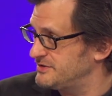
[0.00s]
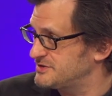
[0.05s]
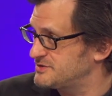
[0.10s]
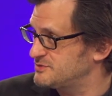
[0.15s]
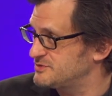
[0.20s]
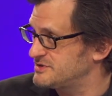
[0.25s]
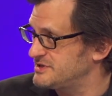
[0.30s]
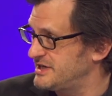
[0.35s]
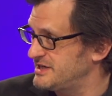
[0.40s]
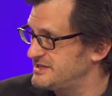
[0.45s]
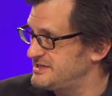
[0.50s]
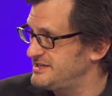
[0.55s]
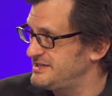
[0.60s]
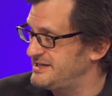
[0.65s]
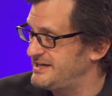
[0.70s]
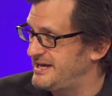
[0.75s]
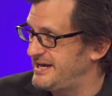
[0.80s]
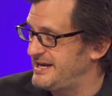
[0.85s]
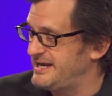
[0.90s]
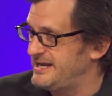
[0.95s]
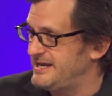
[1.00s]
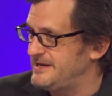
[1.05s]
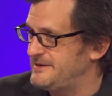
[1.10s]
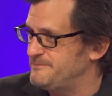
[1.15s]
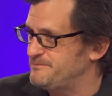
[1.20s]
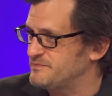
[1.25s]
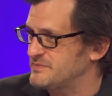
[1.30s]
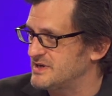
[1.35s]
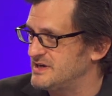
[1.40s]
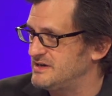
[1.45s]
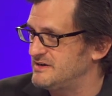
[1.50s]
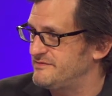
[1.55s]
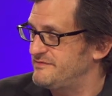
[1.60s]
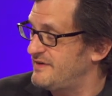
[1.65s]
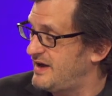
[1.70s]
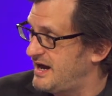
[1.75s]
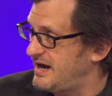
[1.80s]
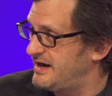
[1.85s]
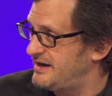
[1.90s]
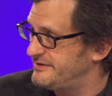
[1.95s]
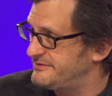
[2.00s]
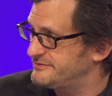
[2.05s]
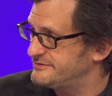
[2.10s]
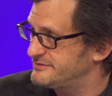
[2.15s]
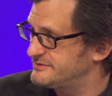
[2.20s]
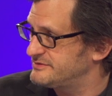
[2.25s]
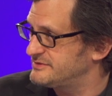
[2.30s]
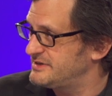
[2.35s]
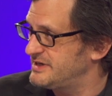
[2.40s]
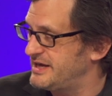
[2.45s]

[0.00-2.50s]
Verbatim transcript: This was 1985,